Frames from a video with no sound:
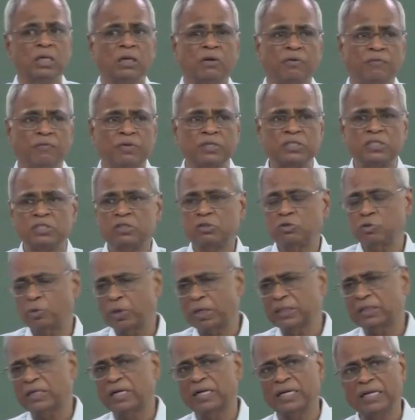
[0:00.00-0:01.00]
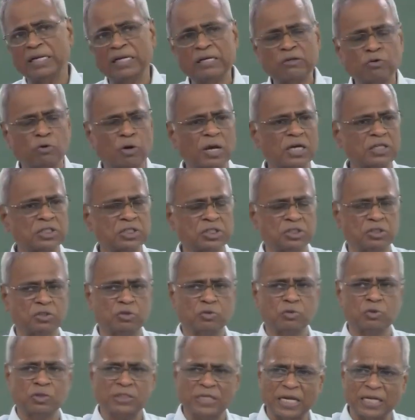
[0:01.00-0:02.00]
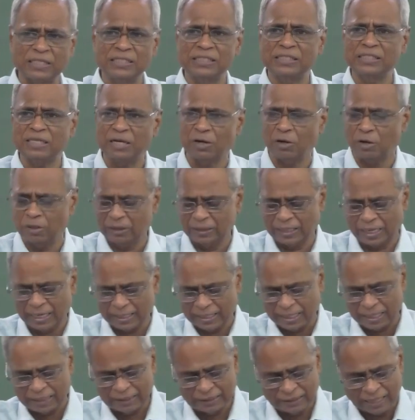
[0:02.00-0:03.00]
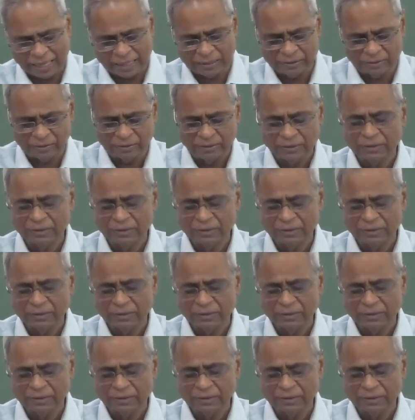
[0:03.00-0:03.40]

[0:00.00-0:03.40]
which together introduction to cells and all that, and then